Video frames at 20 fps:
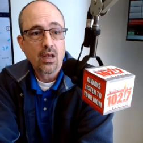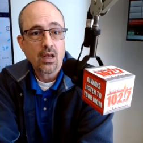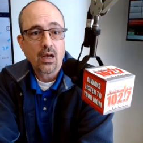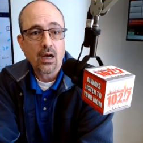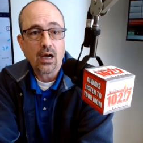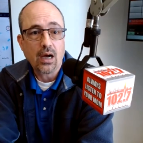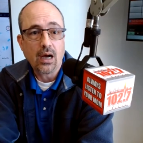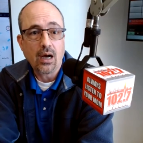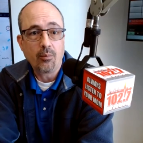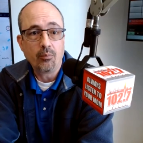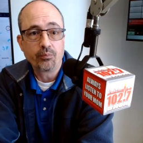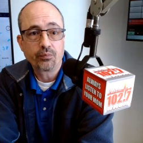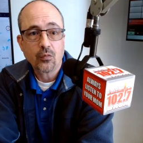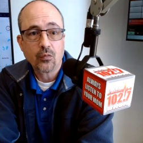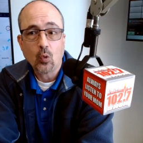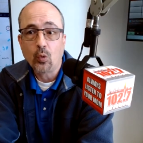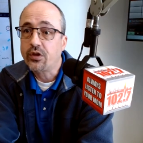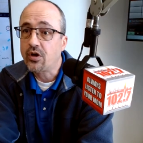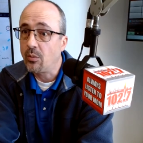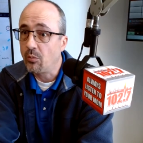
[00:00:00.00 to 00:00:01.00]

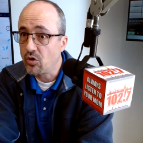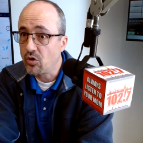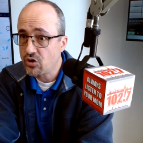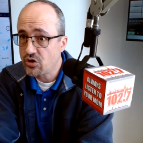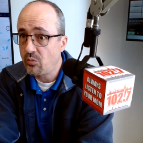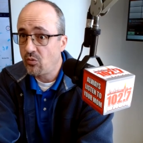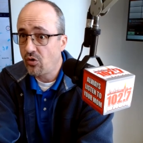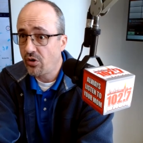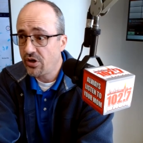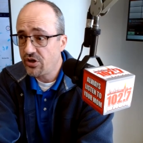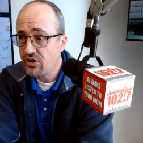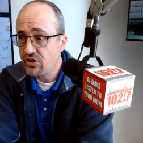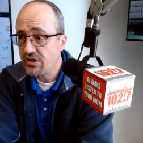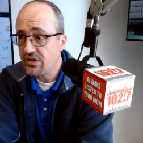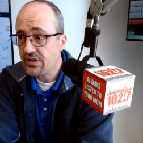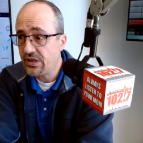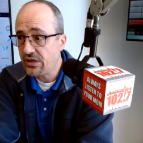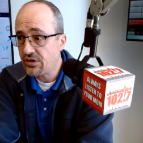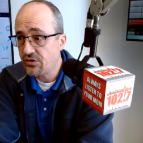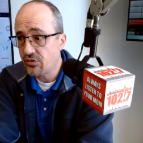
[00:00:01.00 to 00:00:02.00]
With commercial
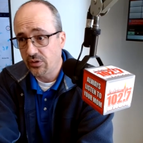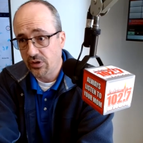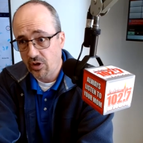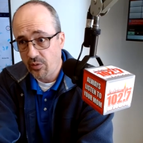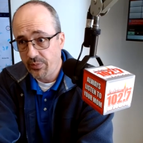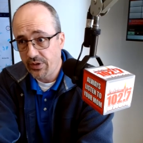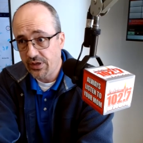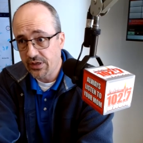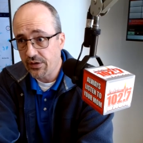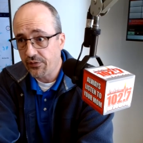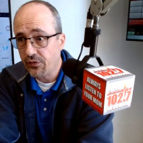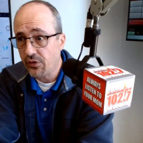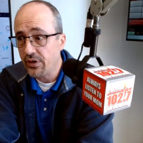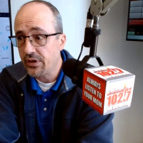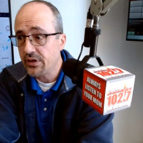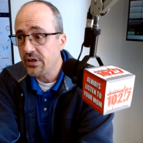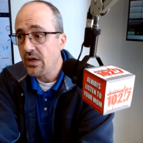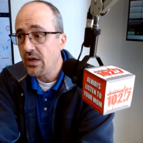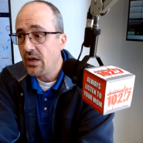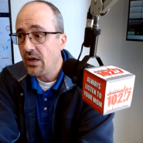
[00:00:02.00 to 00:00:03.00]
mortgages, things are a little bit
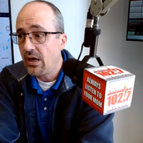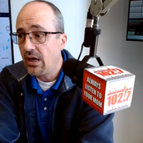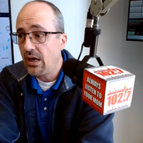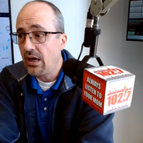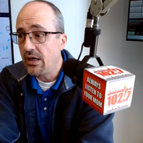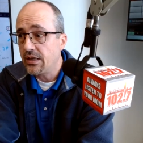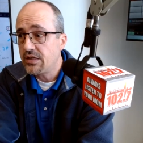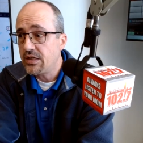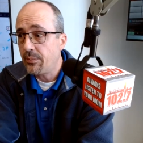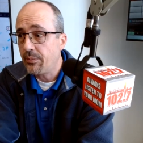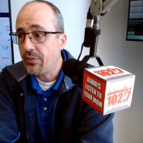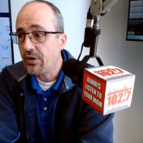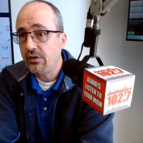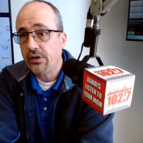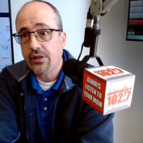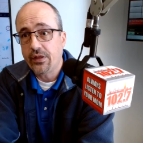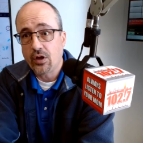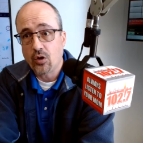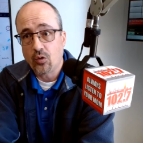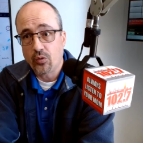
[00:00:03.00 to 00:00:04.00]
different.
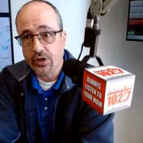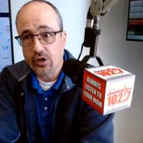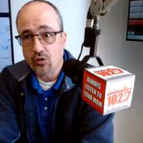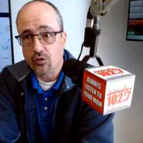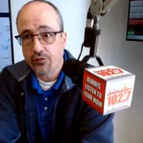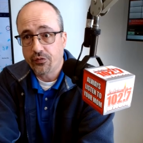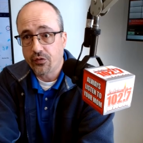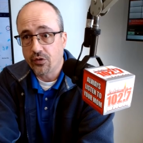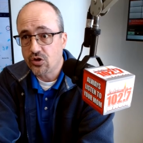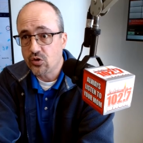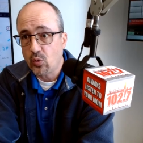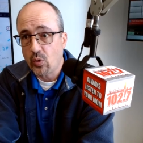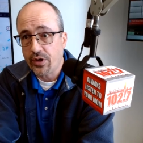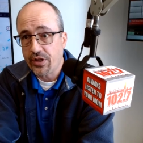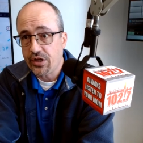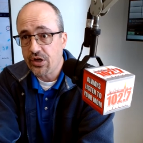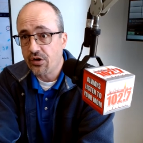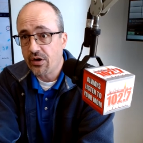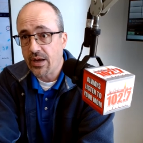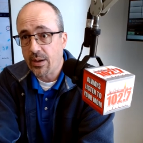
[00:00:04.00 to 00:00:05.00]
Typically, they only go for a
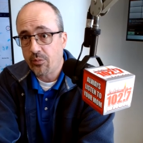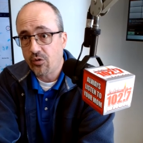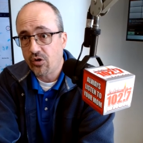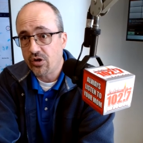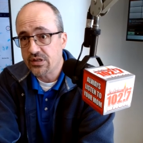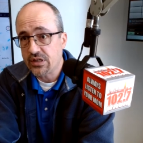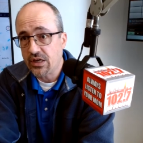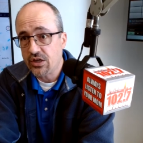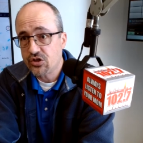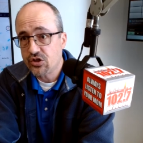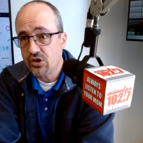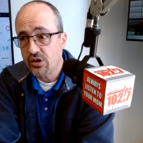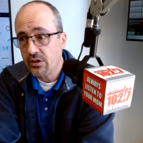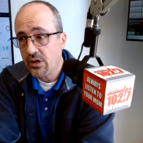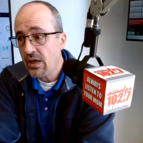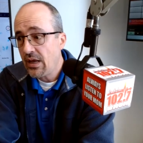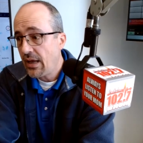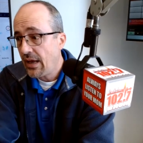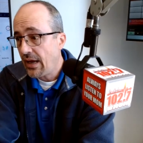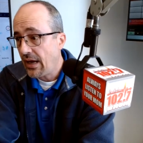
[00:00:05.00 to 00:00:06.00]
20-year
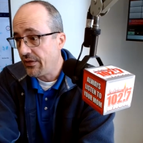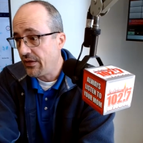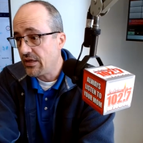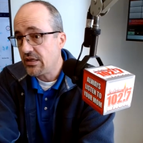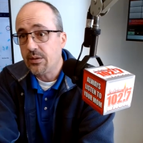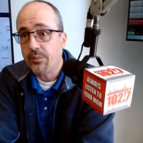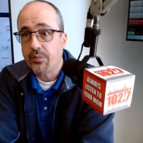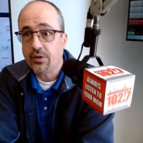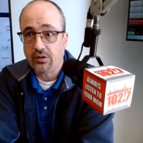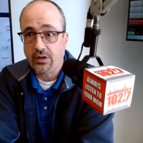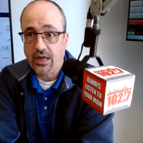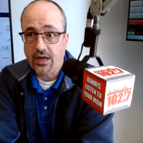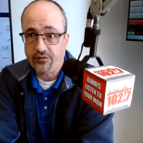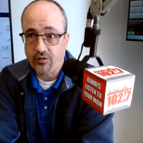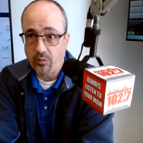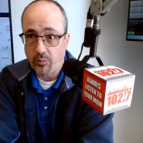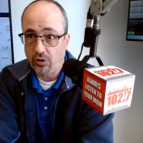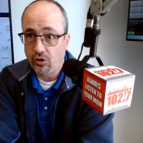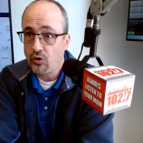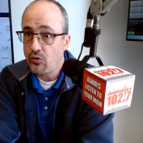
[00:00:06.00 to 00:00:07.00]
amortization, and they typically
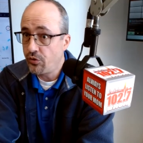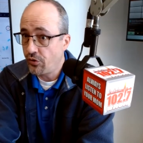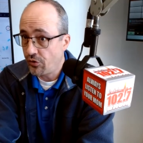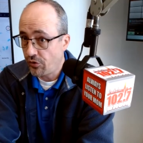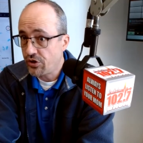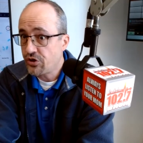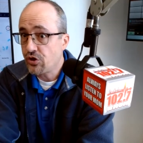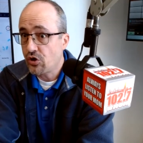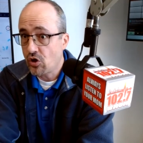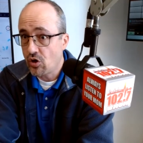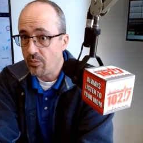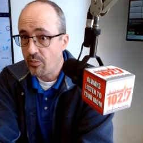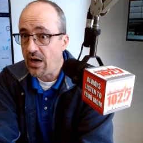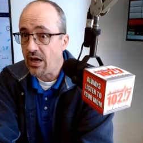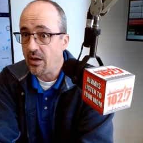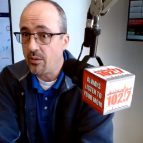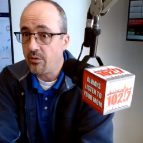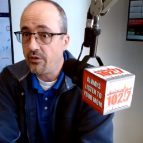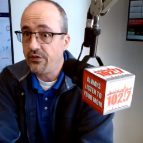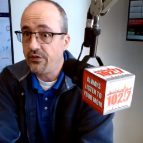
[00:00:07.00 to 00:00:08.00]
have a balloon or a term
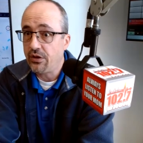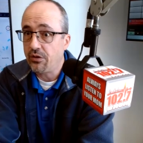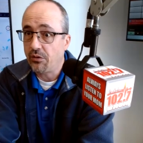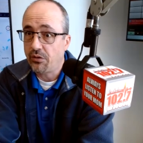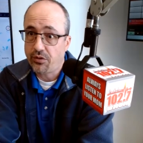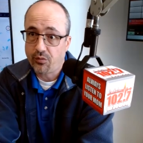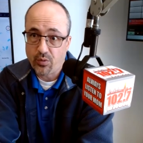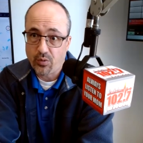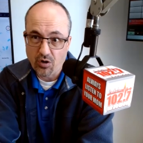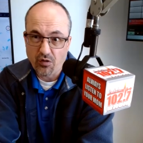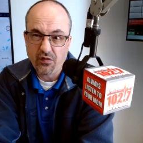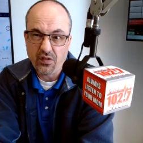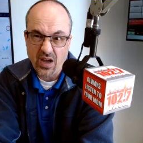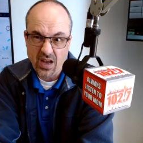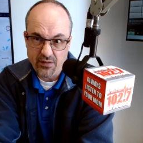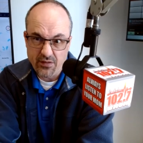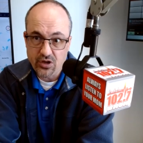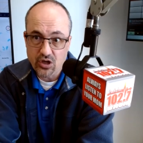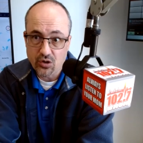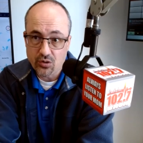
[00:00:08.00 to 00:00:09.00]
on them of either 3 or
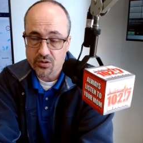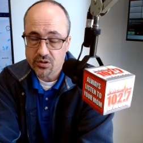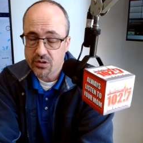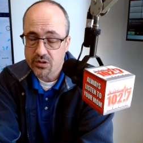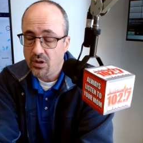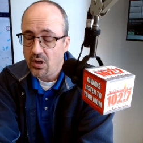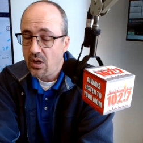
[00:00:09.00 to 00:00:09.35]
5 years.